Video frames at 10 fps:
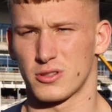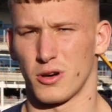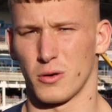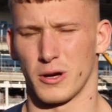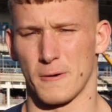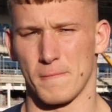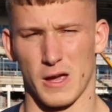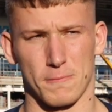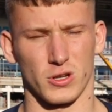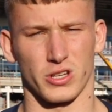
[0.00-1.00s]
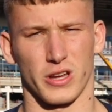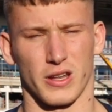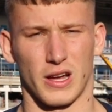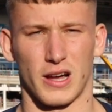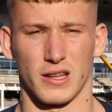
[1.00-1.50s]
So I
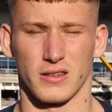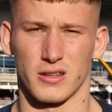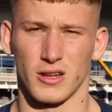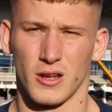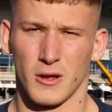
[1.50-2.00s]
appreciate that,